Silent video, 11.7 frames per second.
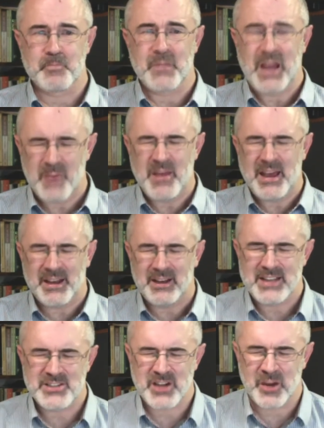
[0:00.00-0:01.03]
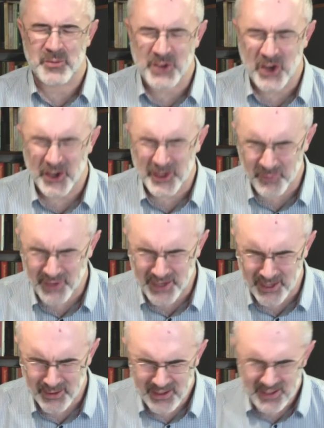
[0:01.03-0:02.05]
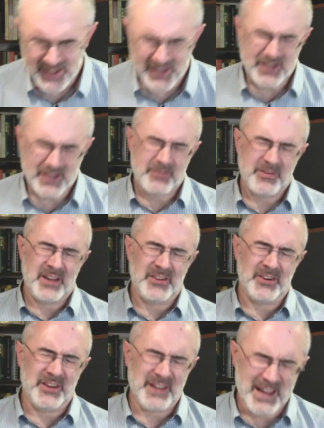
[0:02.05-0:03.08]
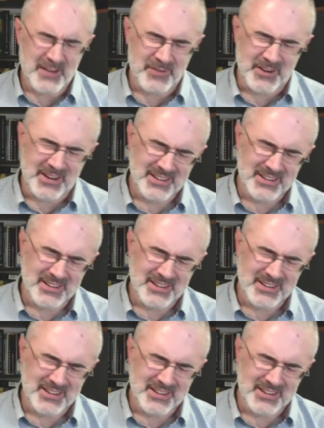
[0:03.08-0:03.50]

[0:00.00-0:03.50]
Amen. Let's come to God in prayer. Father in heaven,